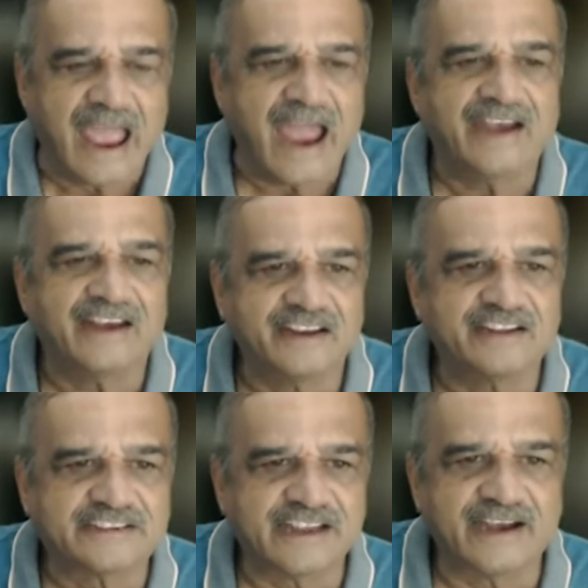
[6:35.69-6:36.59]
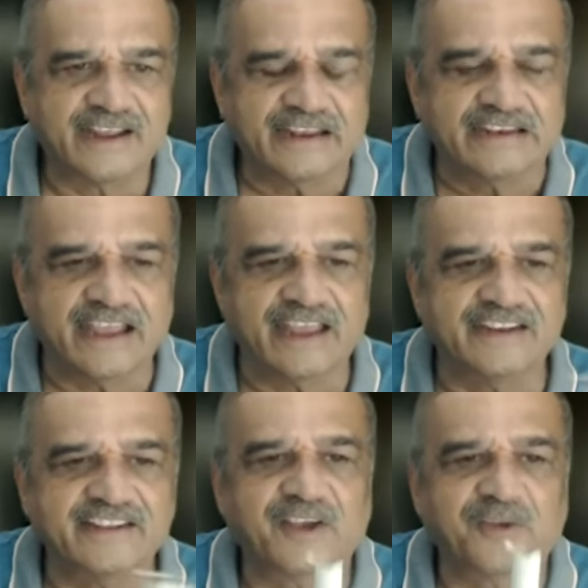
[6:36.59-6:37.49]
And it is said in
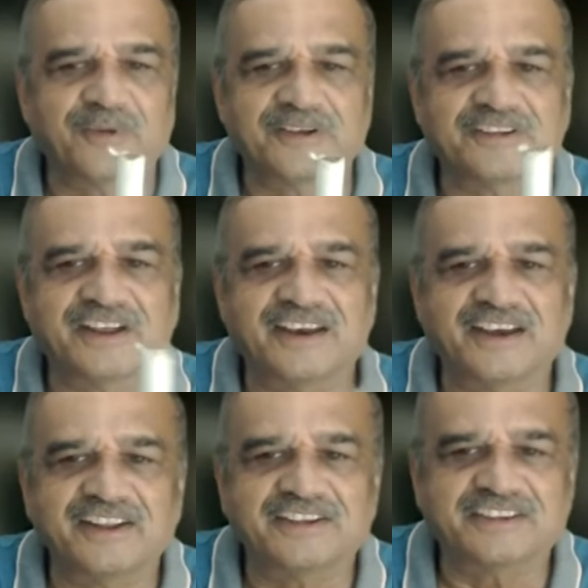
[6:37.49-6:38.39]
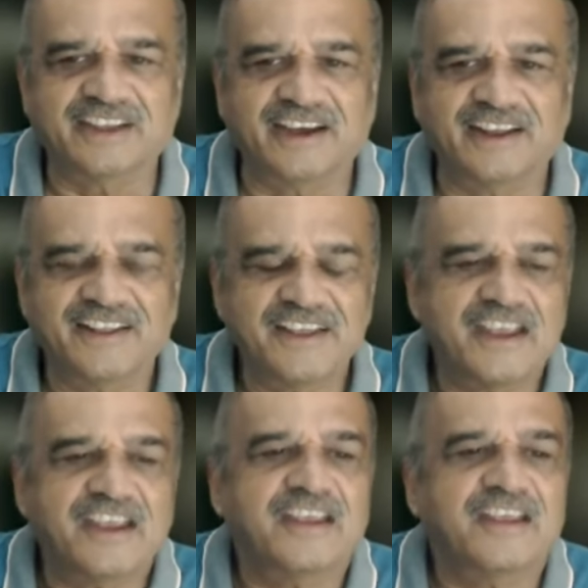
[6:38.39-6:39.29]
Chinese acupuncture, it is said
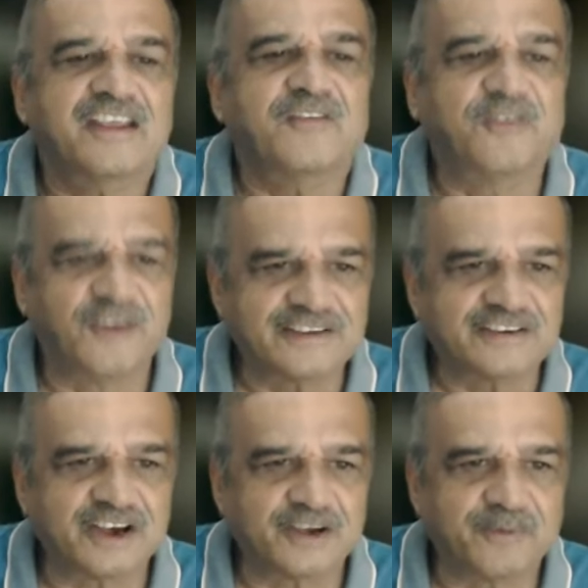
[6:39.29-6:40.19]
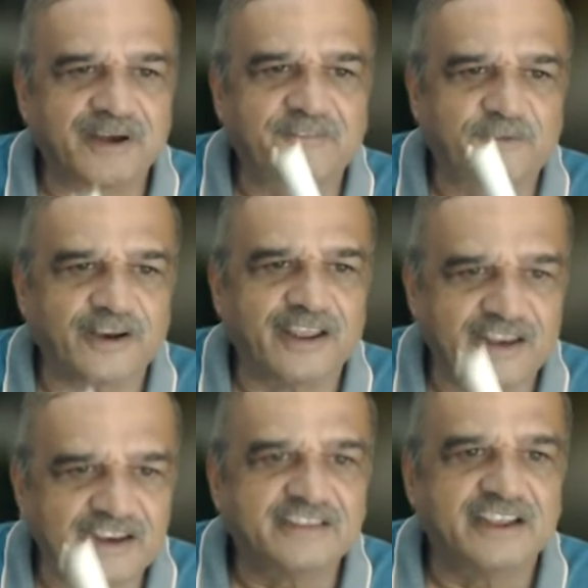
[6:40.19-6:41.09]
first treatment for
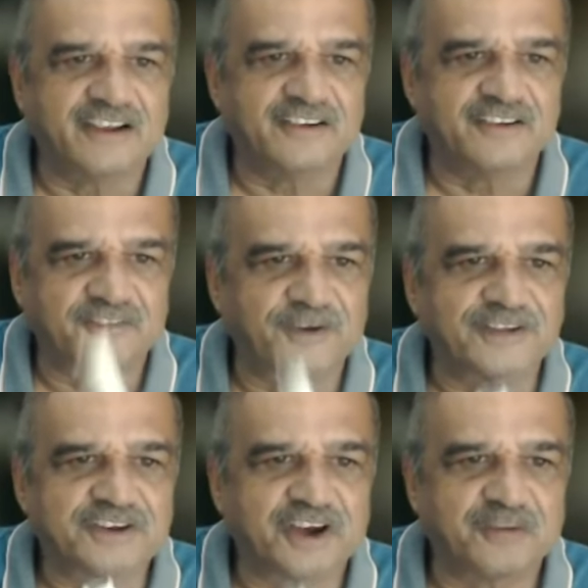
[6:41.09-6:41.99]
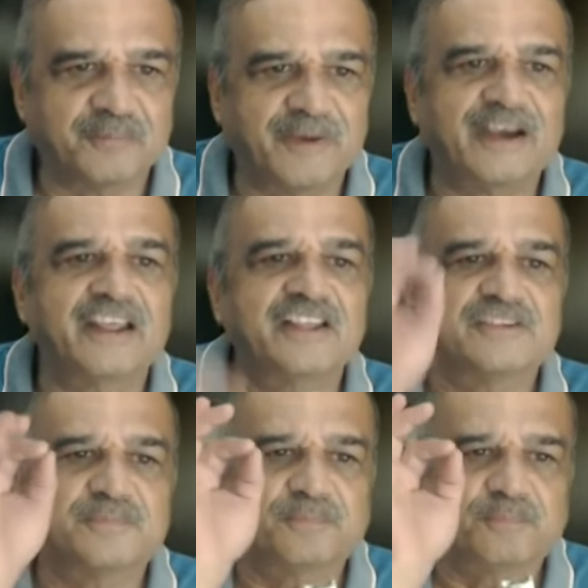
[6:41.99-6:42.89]
anything, the first treatment
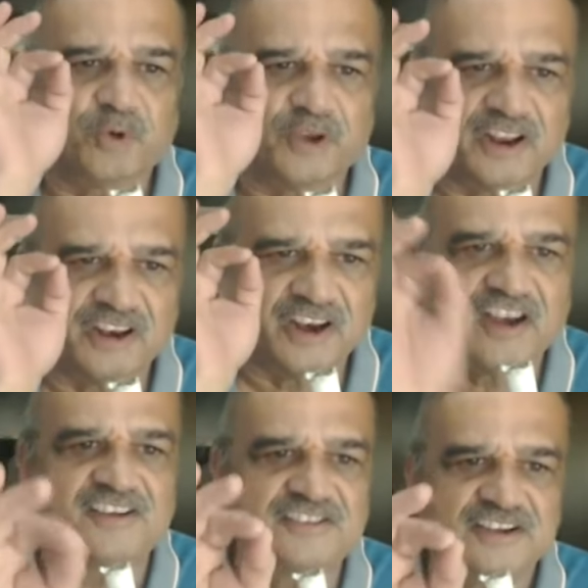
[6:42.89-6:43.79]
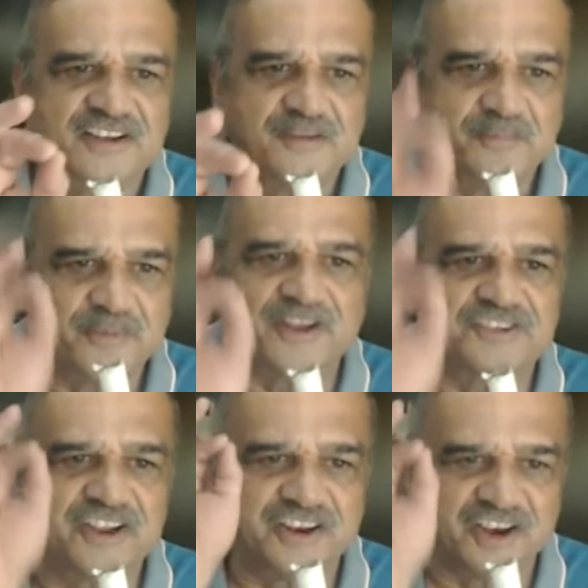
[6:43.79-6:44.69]
is putting needles,
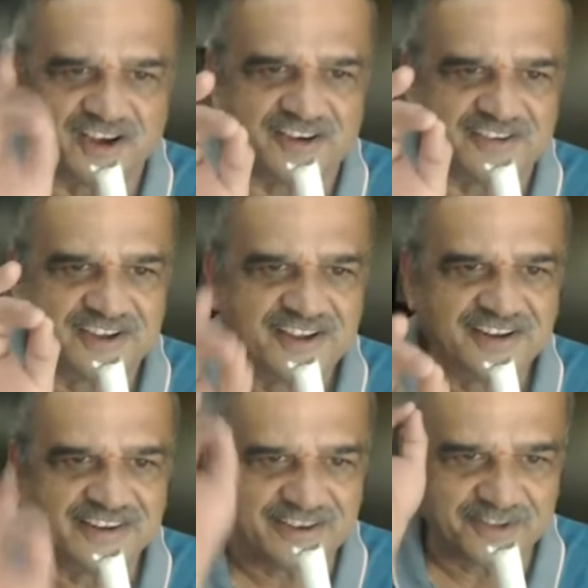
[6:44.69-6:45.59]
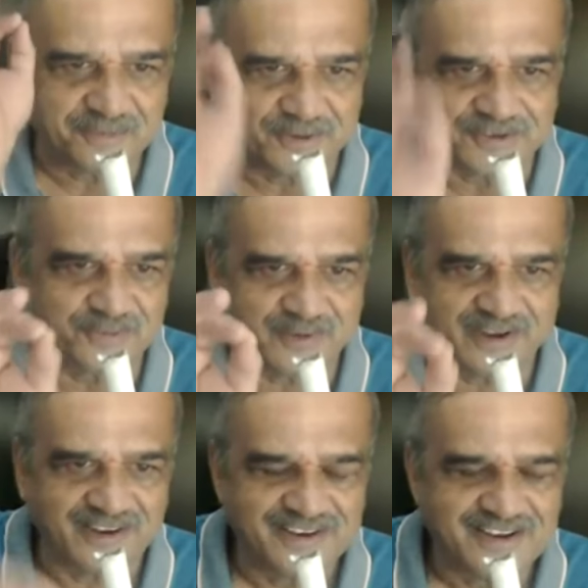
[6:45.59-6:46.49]
piercing needles. That's the first
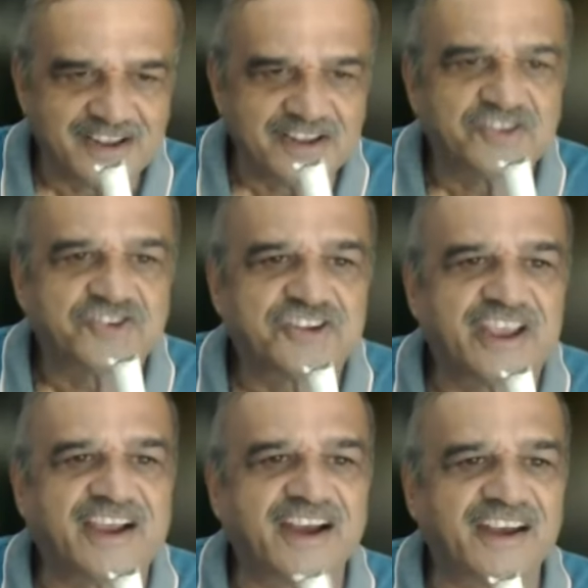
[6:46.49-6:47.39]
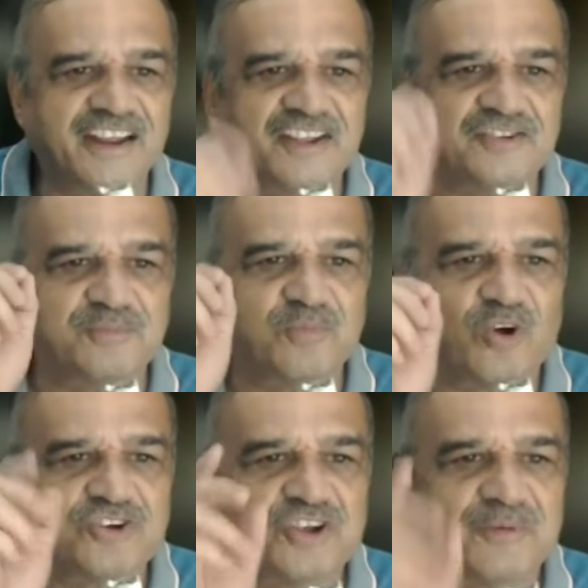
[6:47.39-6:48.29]
way. Second is
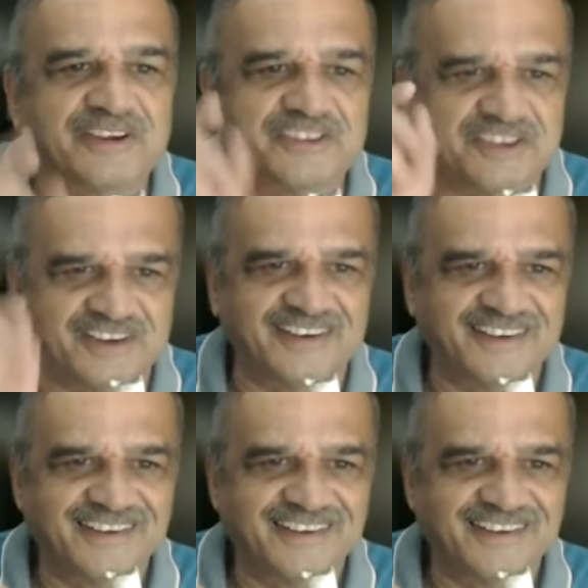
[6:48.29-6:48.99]
moxibustion.